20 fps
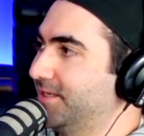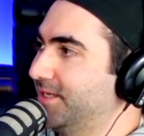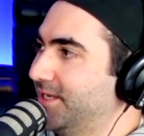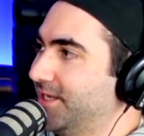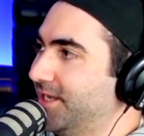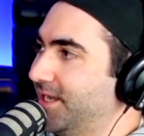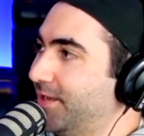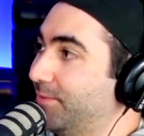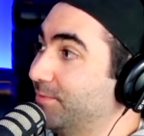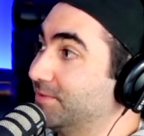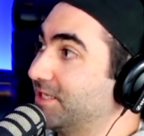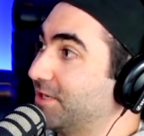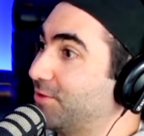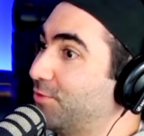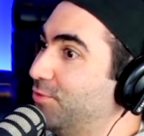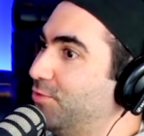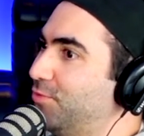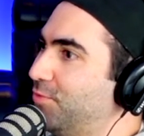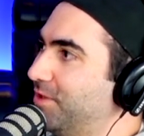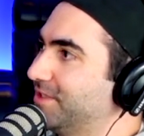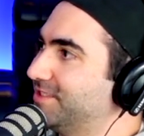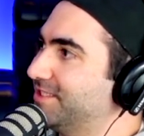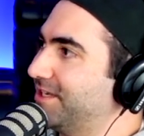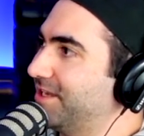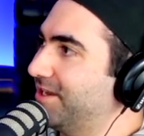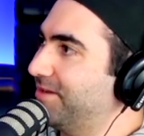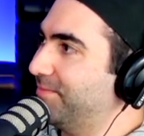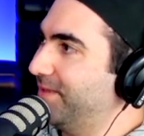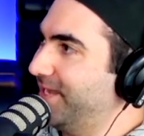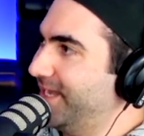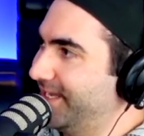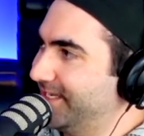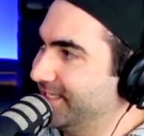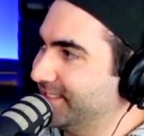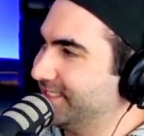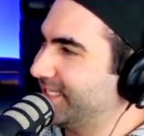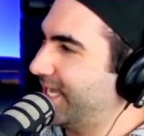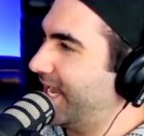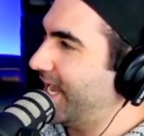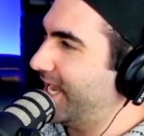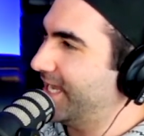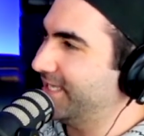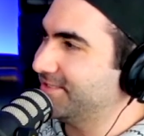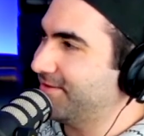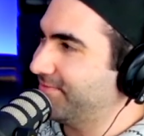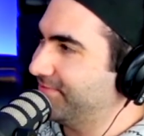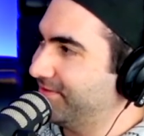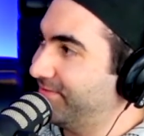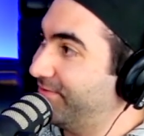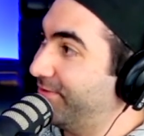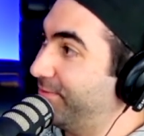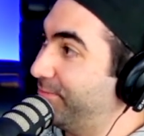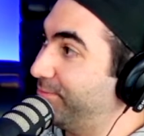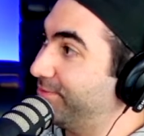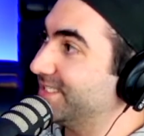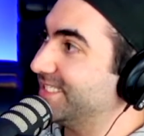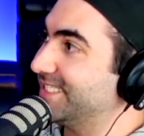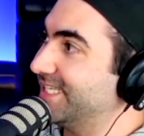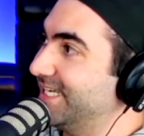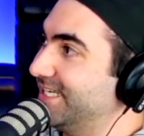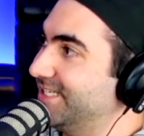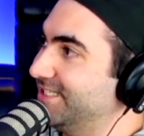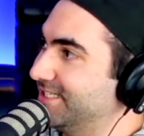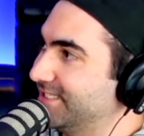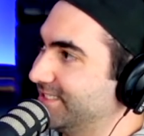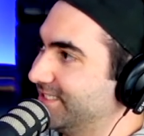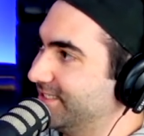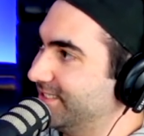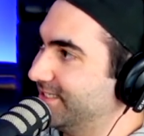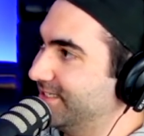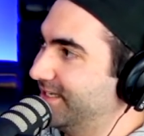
I was like, what's it going to be? Because Cannes obviously a very prestigious